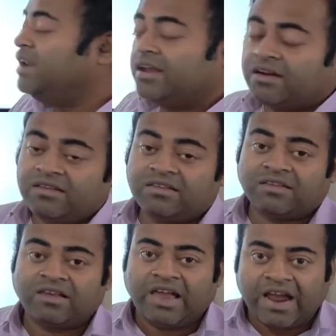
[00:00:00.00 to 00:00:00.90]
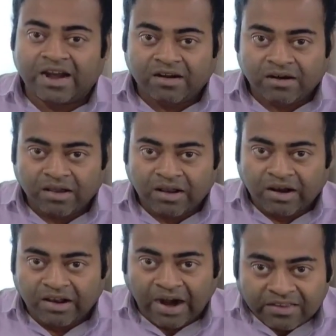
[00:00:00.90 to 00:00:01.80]
decrease, and
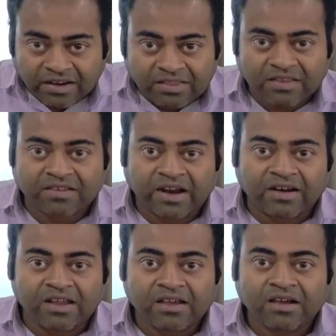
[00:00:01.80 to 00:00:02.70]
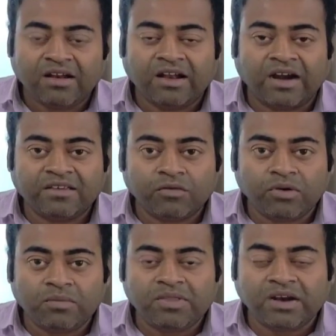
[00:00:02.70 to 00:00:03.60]
larger the scattering, larger
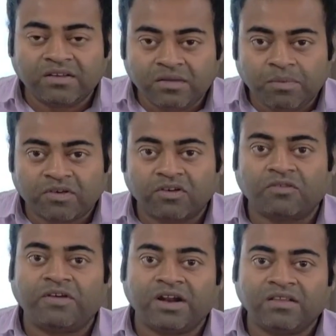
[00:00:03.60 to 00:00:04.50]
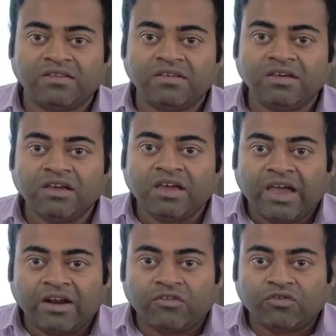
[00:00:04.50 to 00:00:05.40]
will be the dissipation of energy,
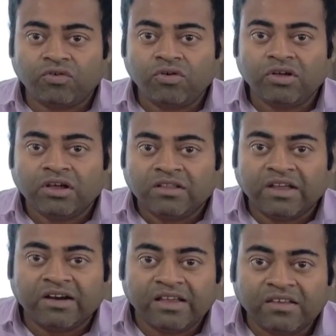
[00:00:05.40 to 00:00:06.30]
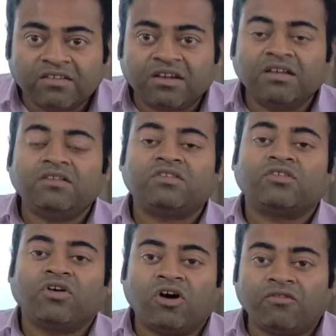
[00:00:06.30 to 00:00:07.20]
and so the
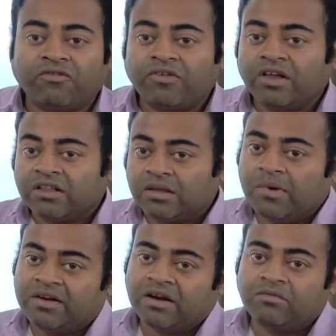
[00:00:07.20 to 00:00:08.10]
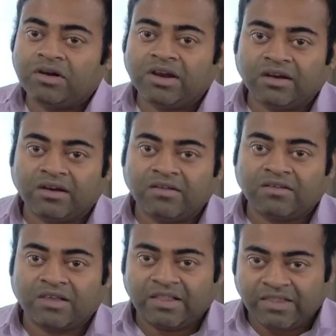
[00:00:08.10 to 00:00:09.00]
resistance of the material will
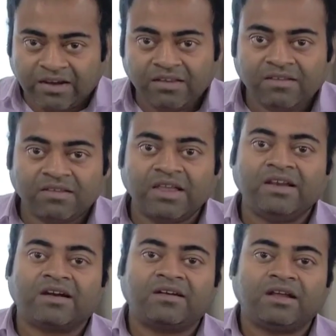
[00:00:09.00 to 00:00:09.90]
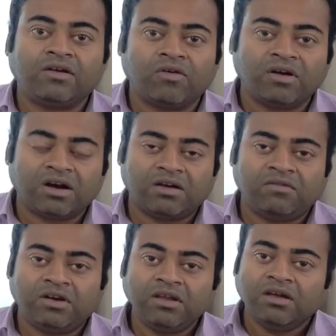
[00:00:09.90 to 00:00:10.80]
increase, and that is the electrical
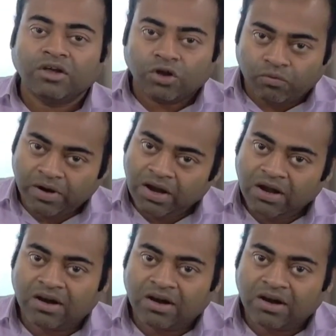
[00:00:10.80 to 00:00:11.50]
conductivity will